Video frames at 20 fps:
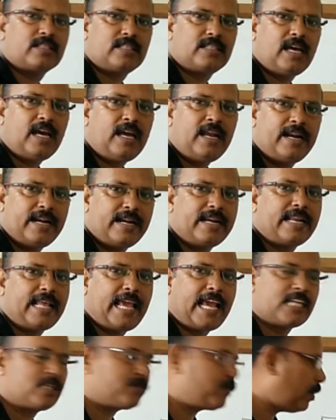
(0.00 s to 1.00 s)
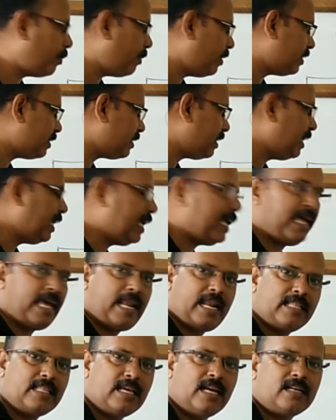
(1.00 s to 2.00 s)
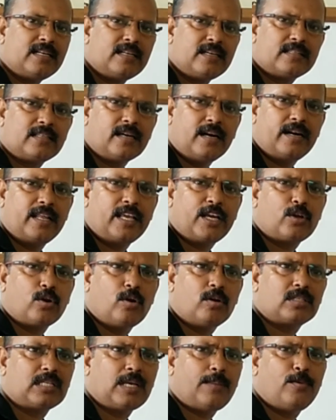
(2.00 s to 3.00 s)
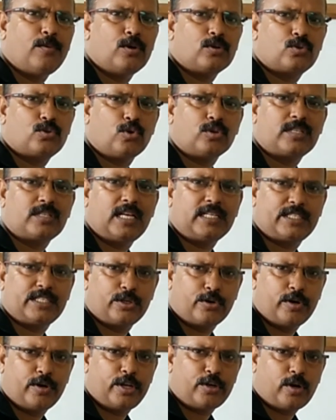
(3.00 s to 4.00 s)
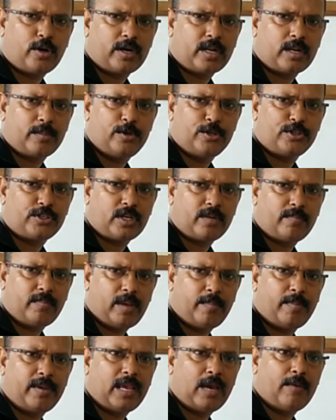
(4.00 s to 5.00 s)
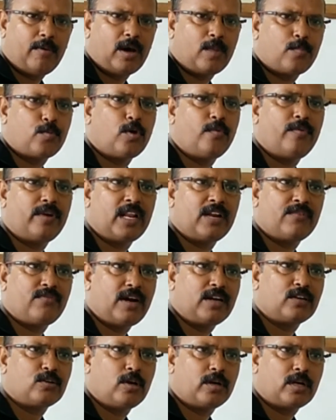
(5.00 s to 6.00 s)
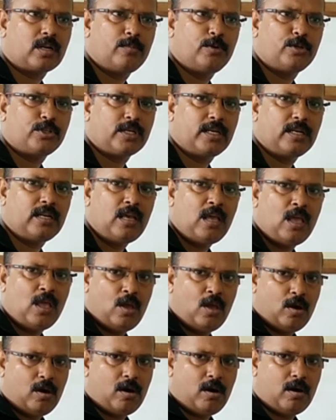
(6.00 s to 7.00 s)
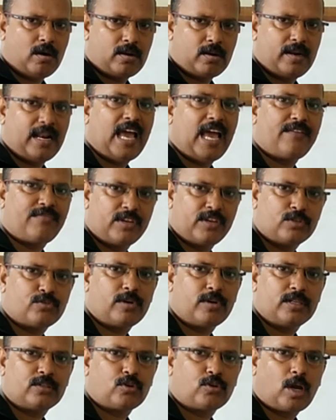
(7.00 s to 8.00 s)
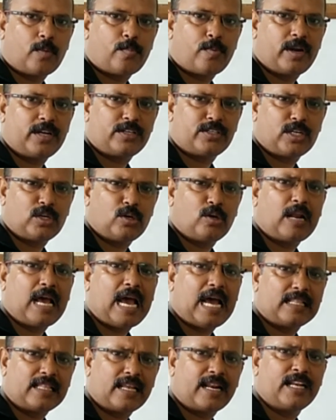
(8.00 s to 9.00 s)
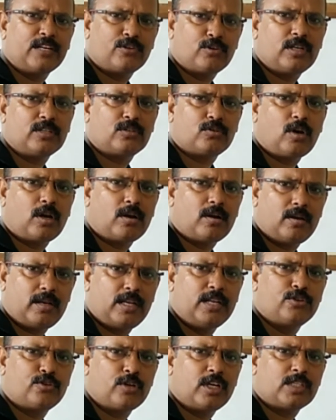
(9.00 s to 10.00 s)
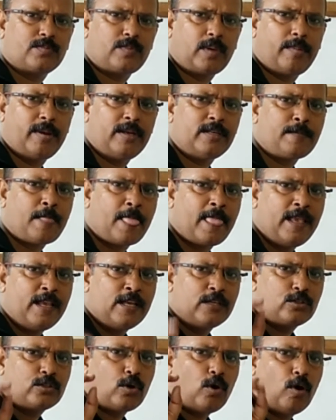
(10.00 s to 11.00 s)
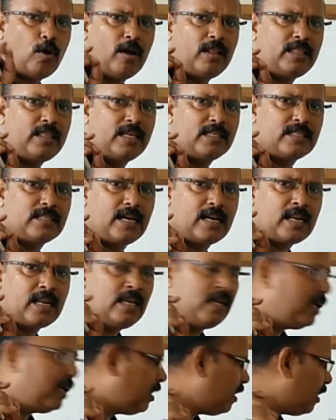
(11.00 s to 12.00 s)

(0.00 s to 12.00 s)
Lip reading: is the tax payment. Another 30 crore, suppose social security contribution, maybe our provident fund contribution or life insurance corporation or other insurance payments. So all these are